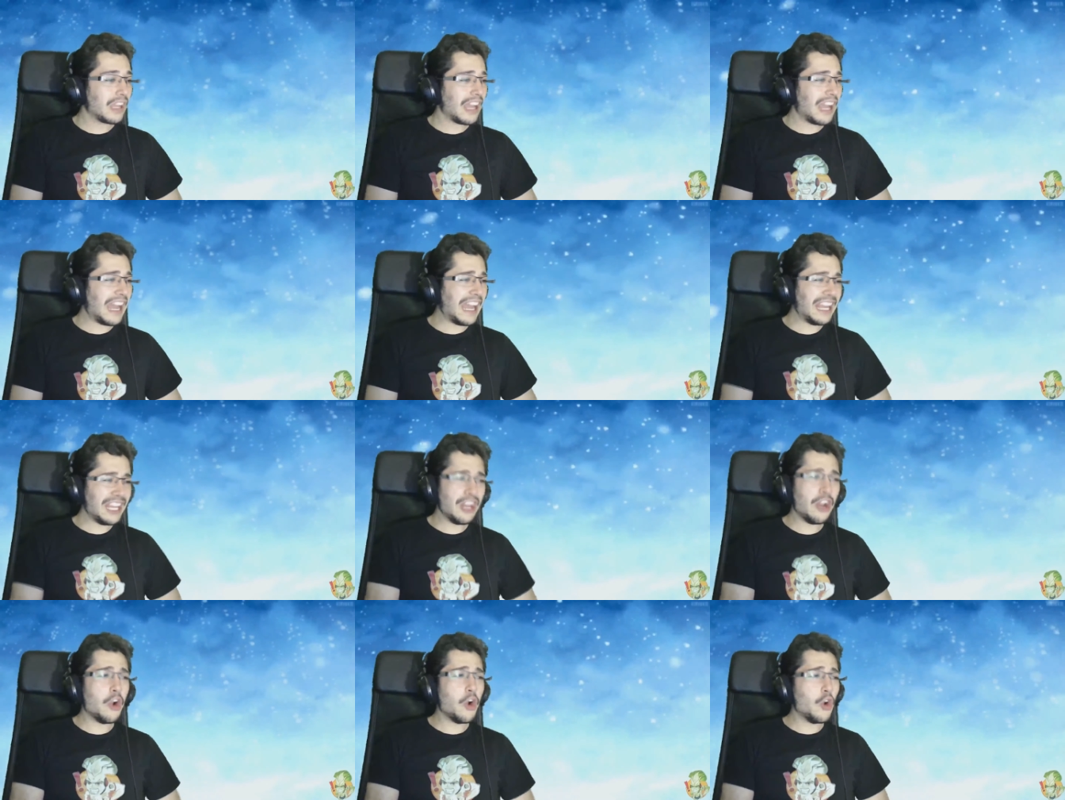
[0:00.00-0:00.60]

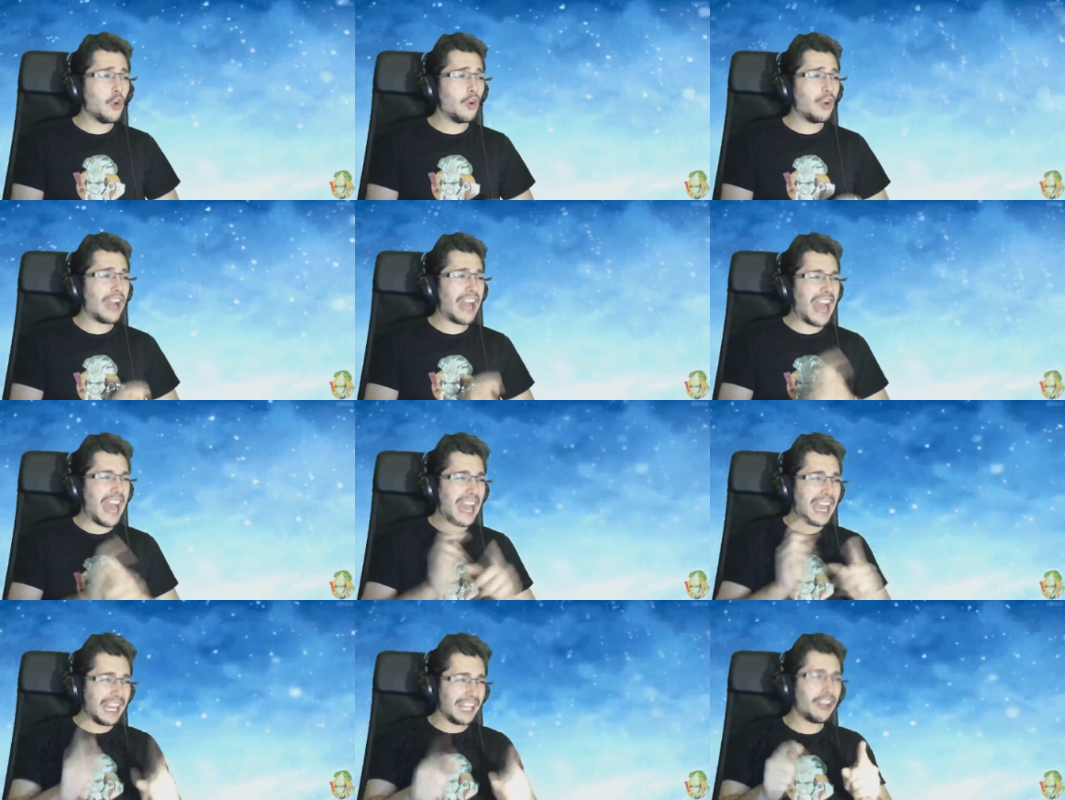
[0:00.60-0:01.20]
I
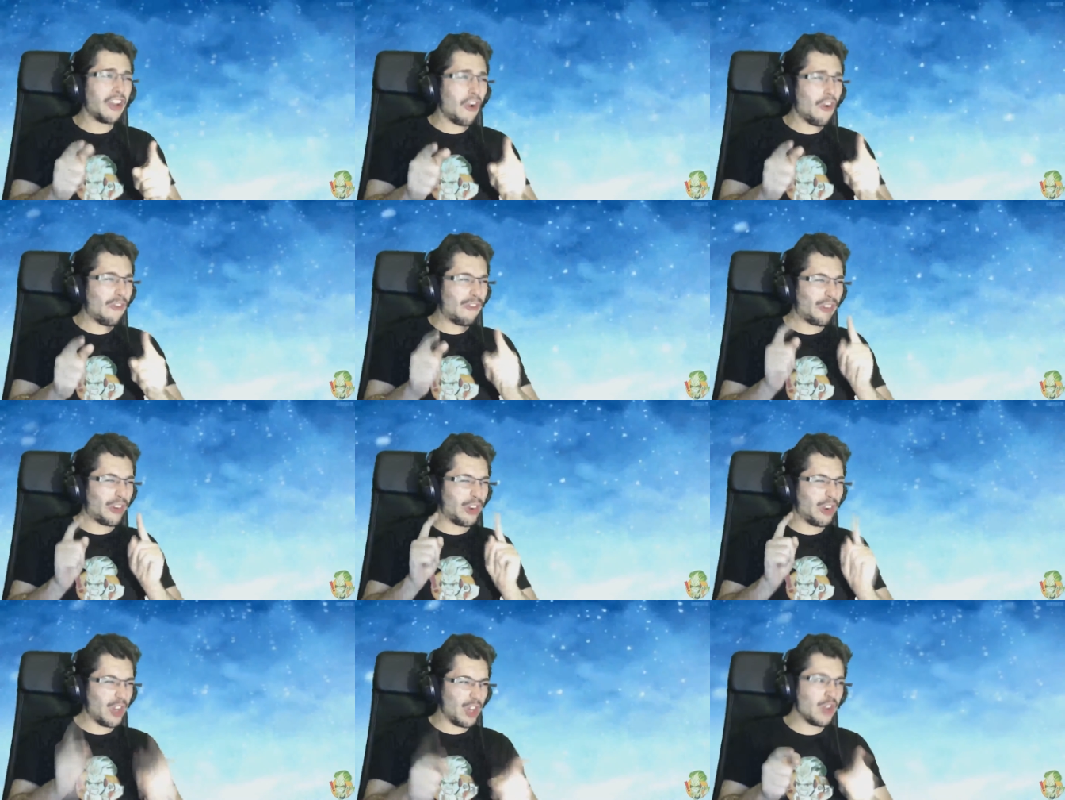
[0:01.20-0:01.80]
know
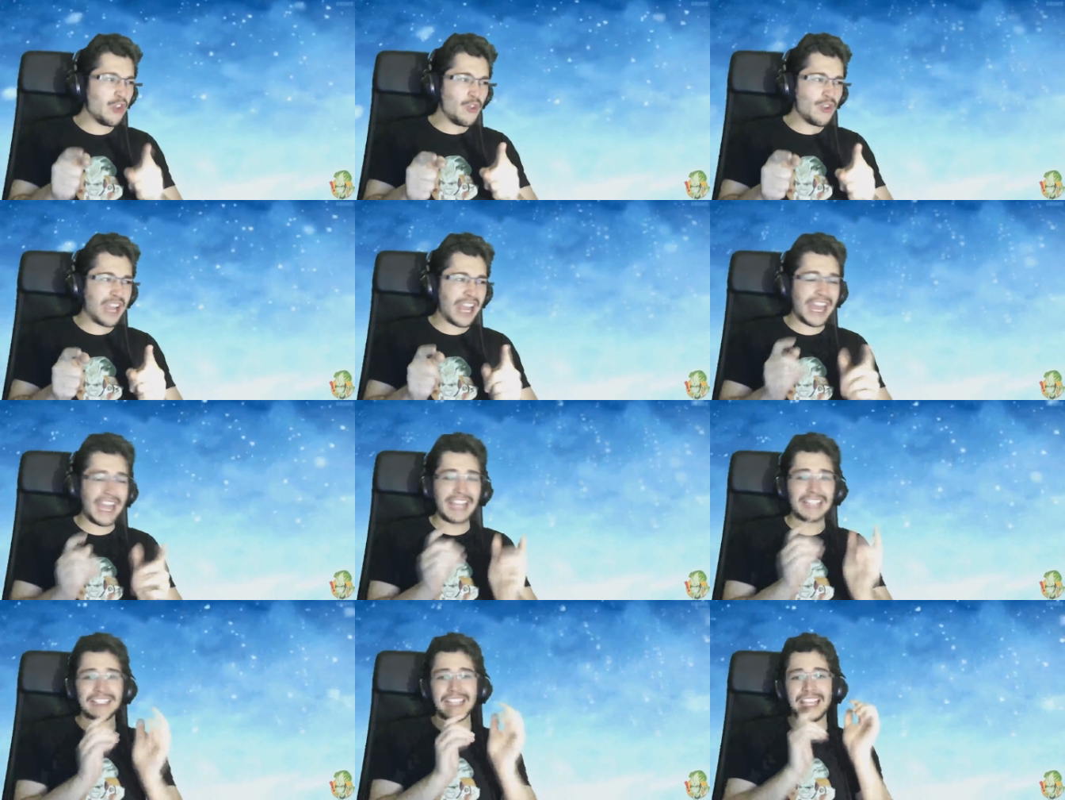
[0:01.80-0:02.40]
for you
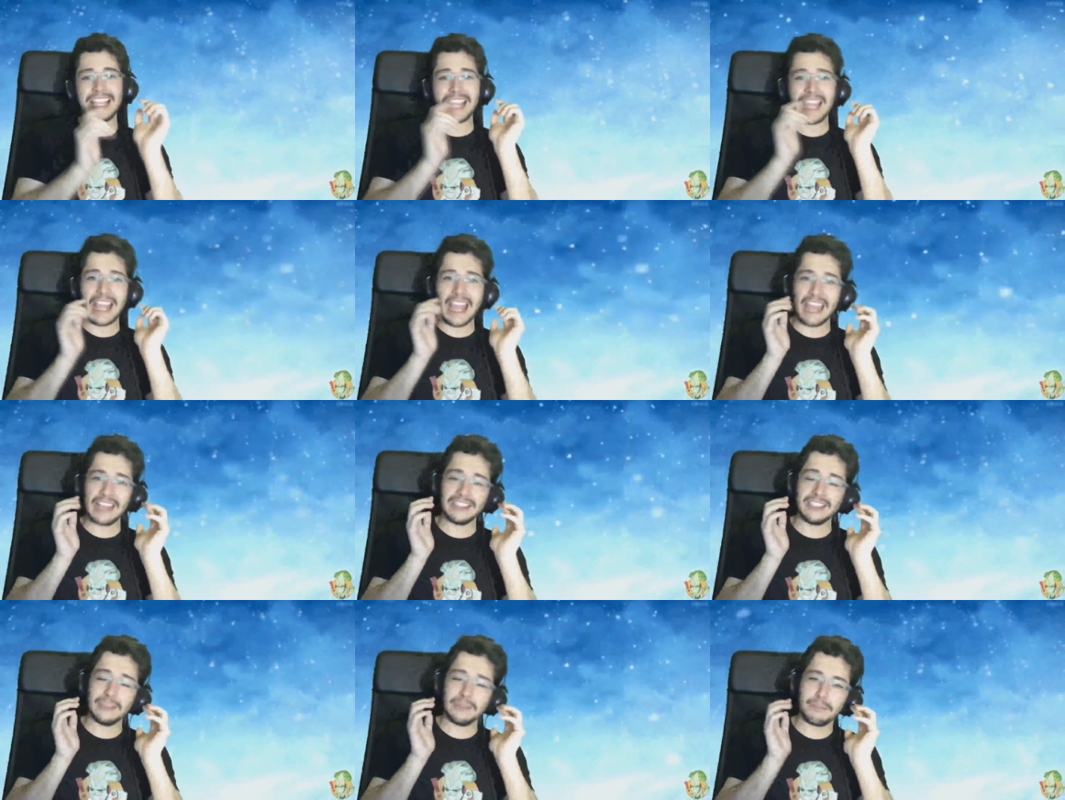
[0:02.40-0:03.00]
guys I can
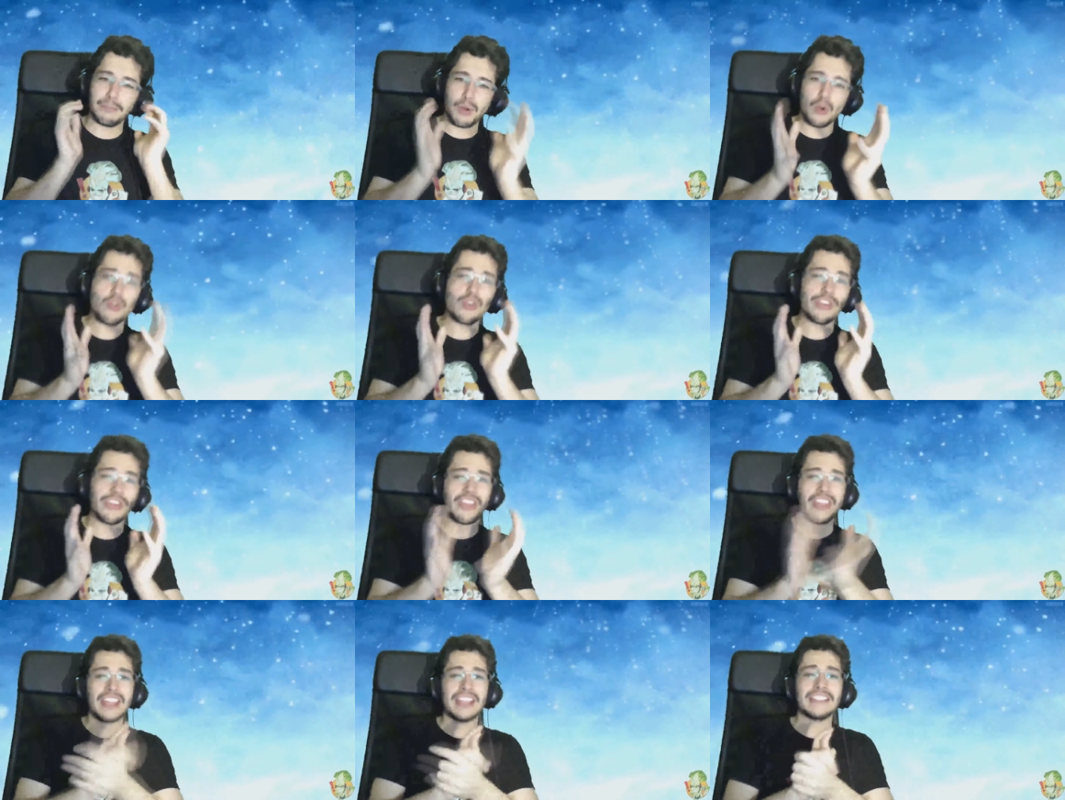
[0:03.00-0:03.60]
handle
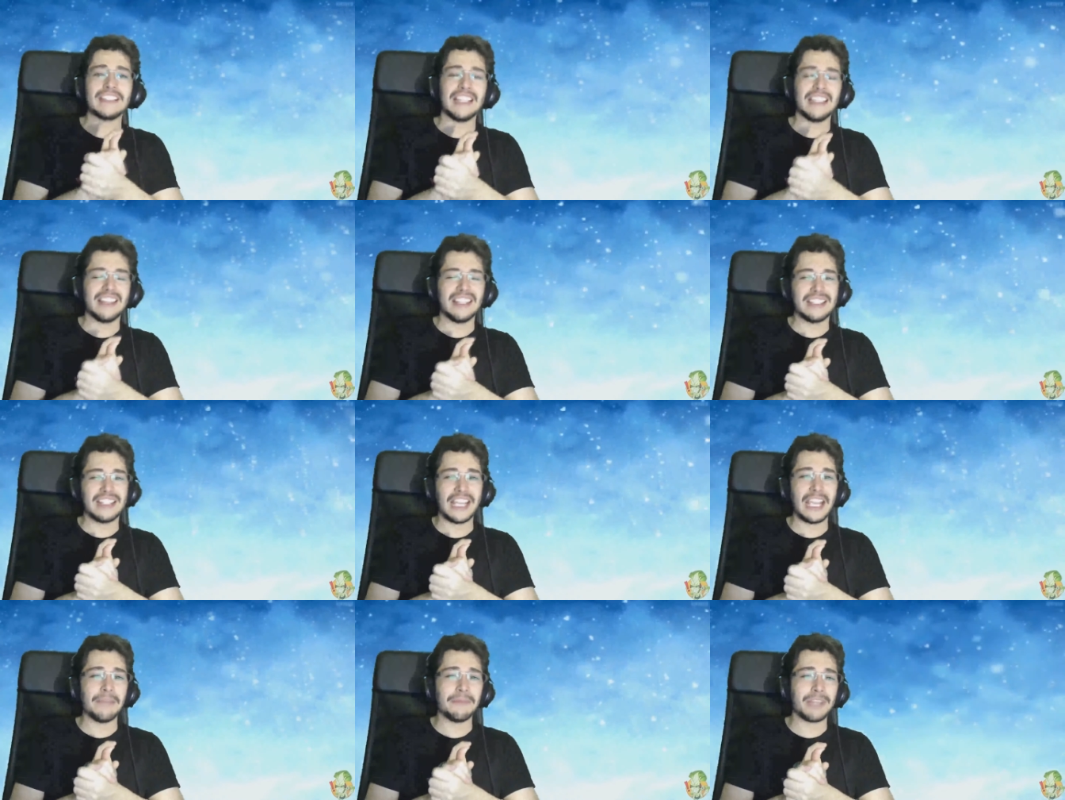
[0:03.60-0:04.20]
both things at the
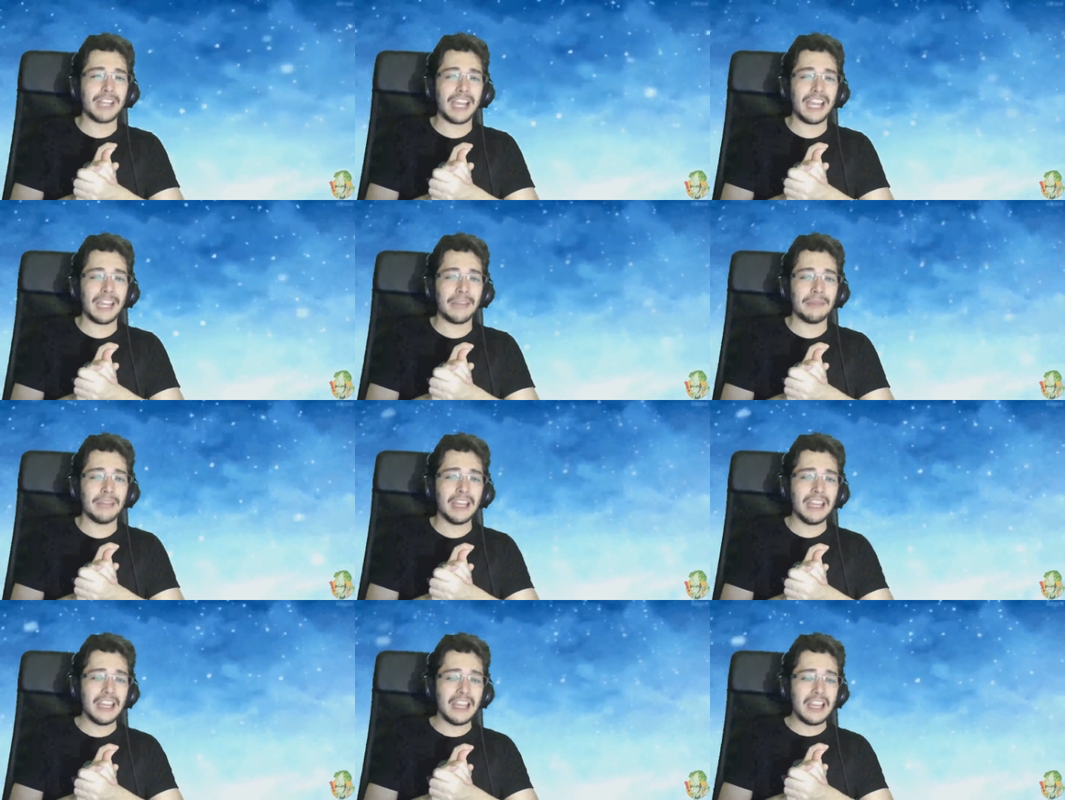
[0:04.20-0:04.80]
same time.